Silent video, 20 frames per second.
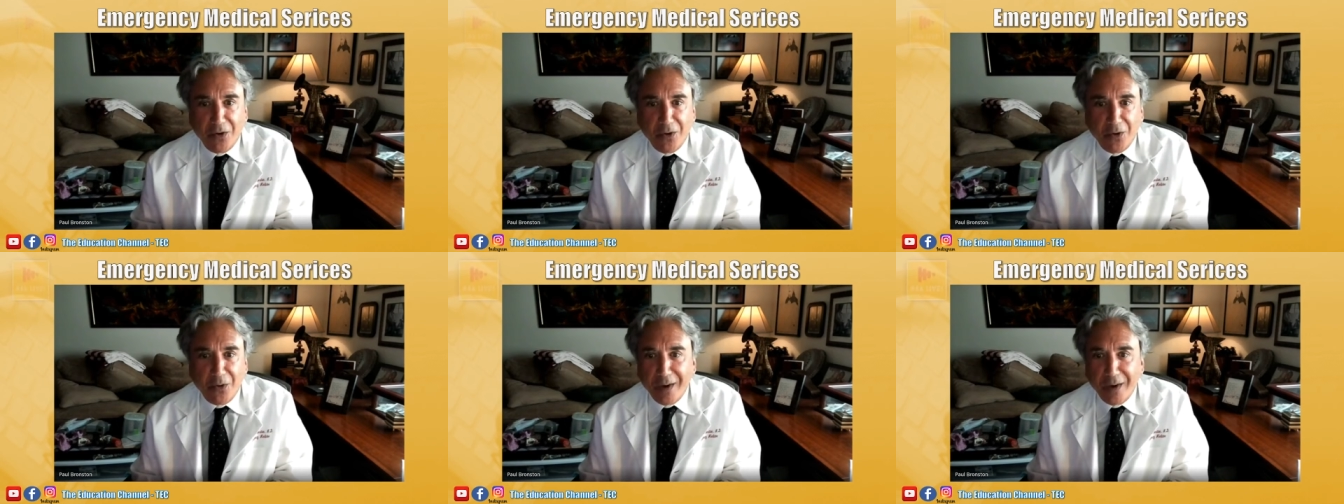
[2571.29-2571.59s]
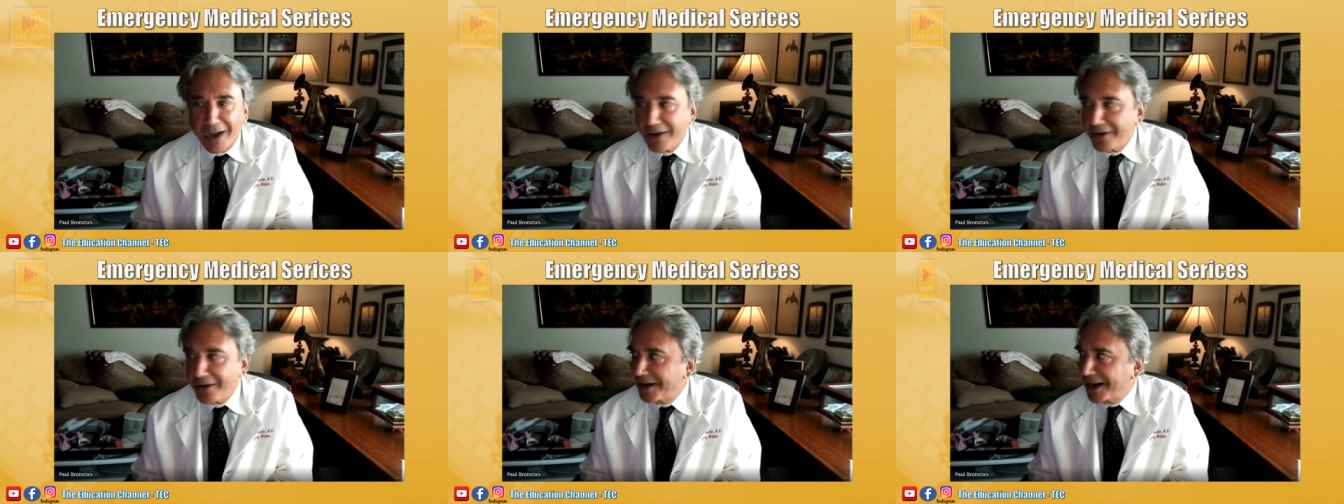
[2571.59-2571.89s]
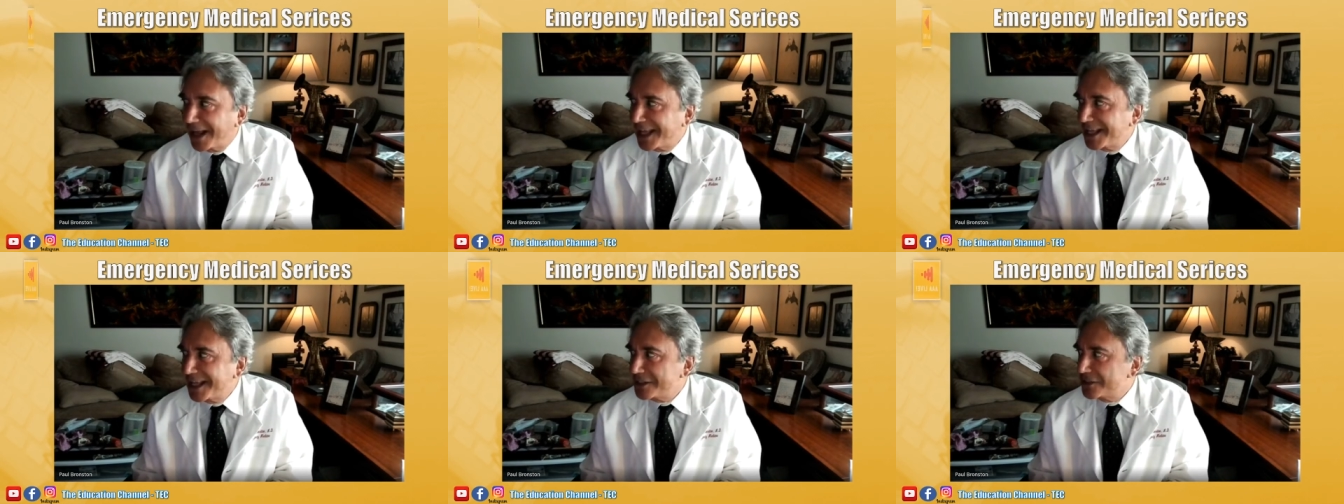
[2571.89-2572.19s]
oh, how did
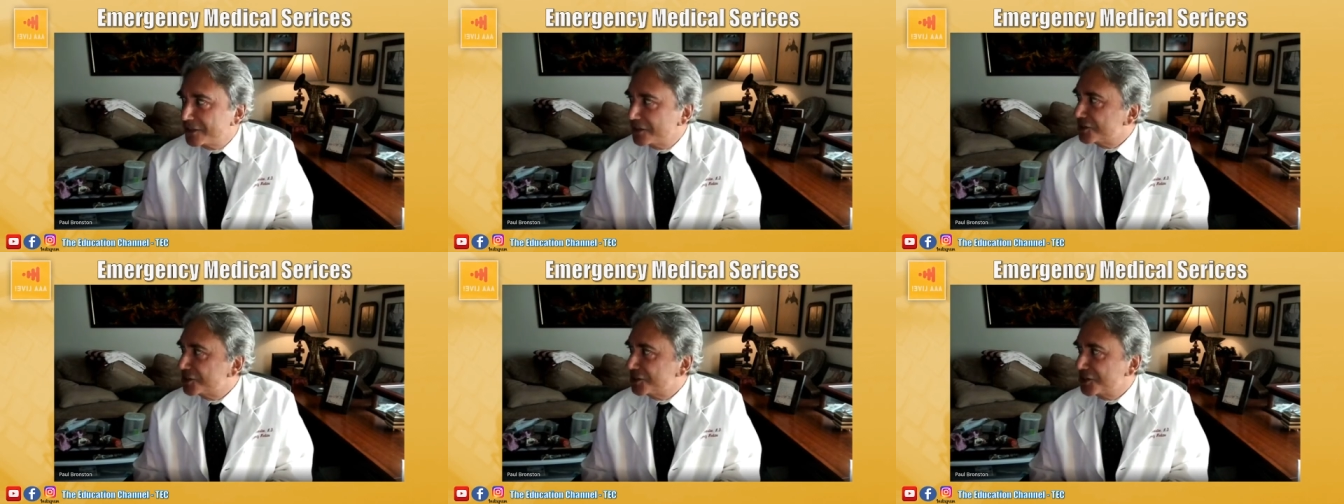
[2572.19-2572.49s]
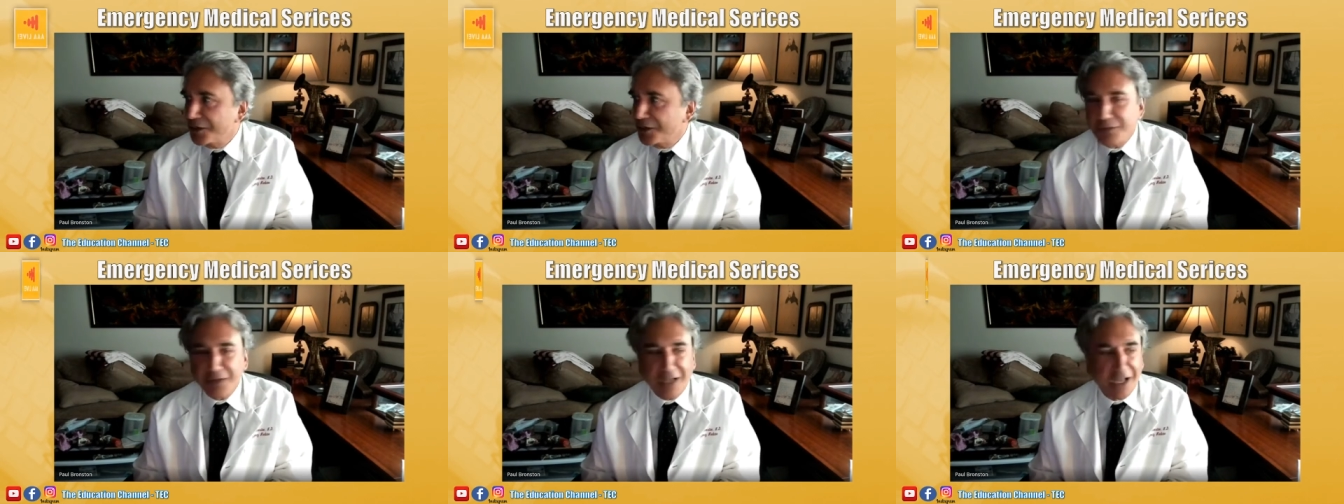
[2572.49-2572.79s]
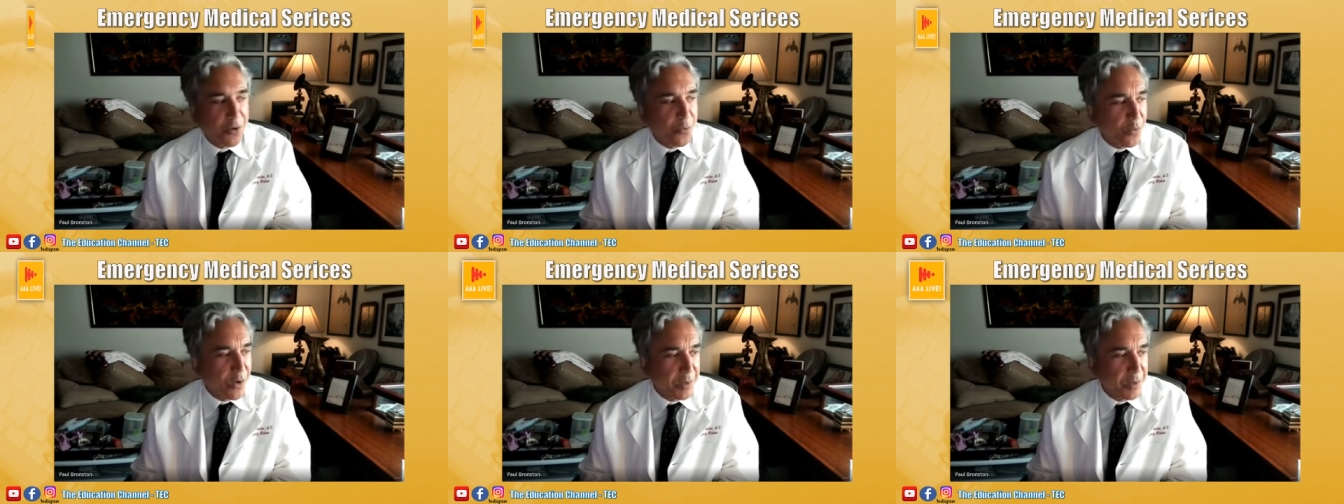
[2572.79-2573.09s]
I get this shift? I
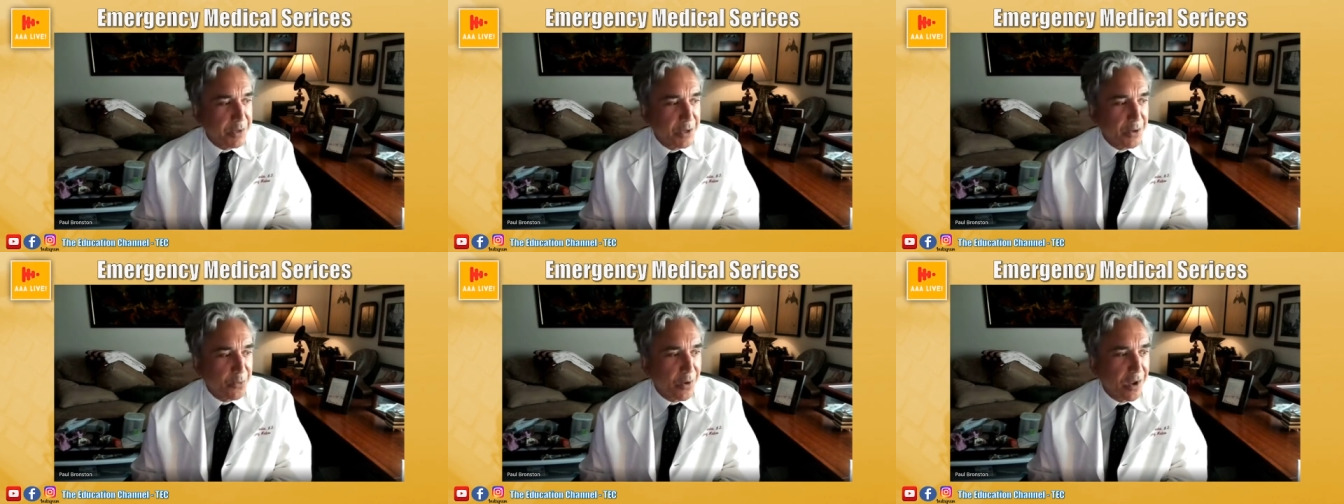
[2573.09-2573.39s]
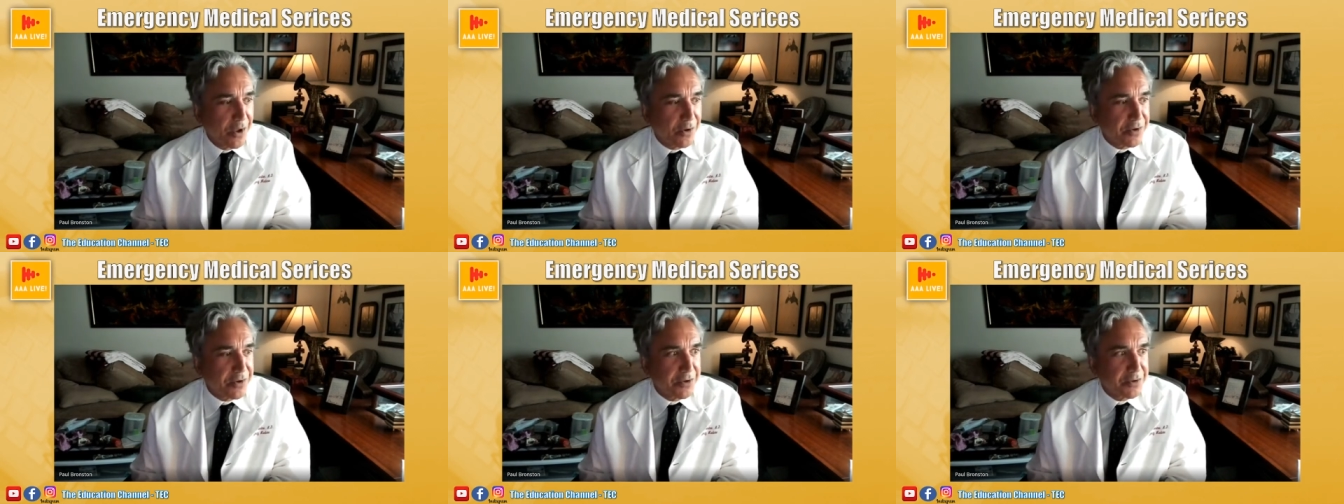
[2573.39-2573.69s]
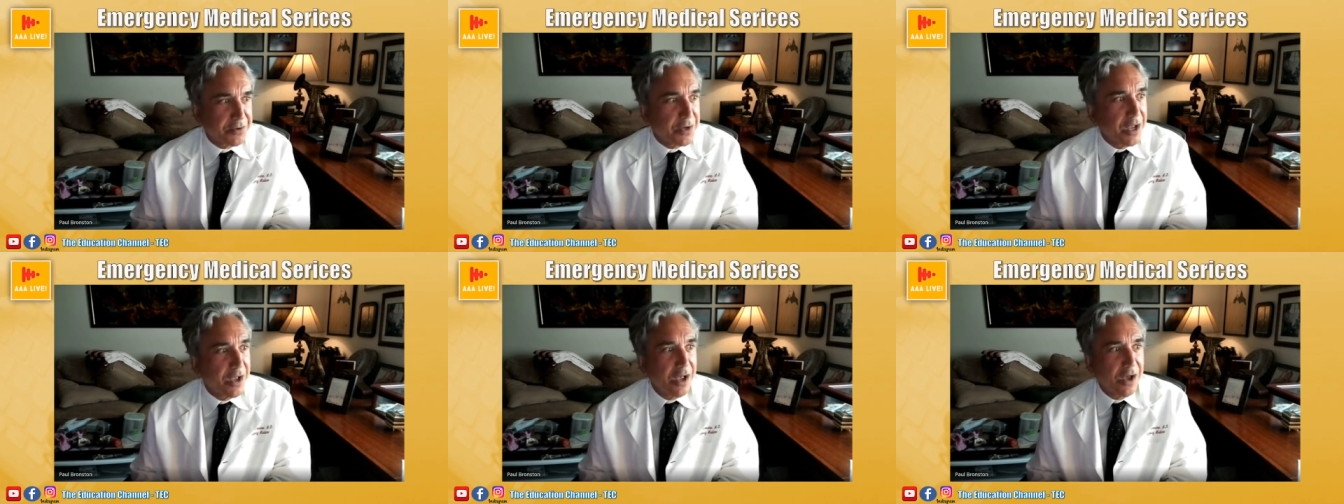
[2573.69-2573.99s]
don't want to be around
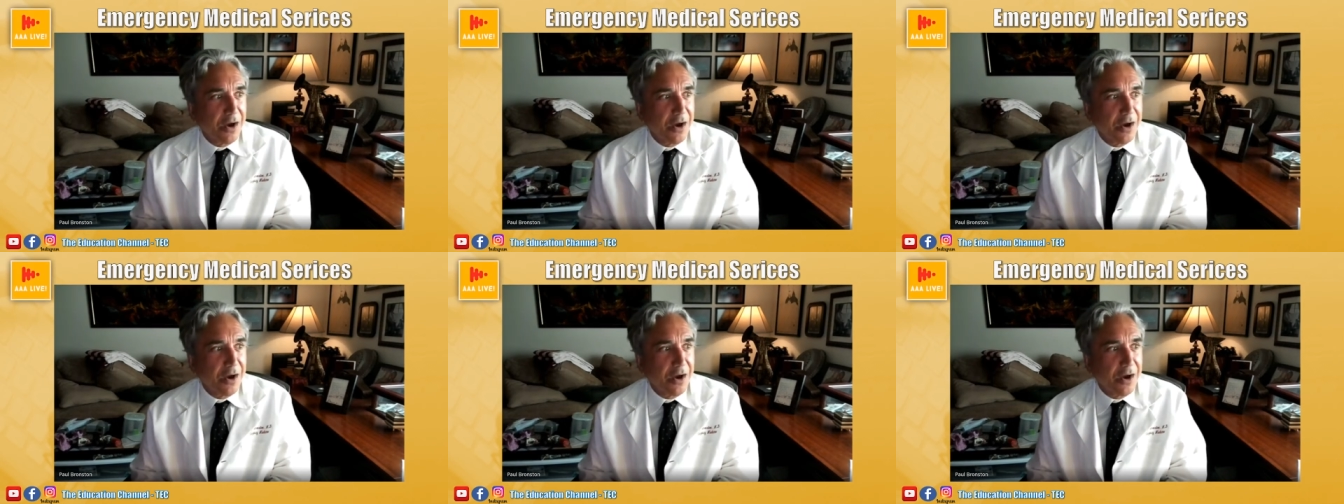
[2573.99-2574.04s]
here.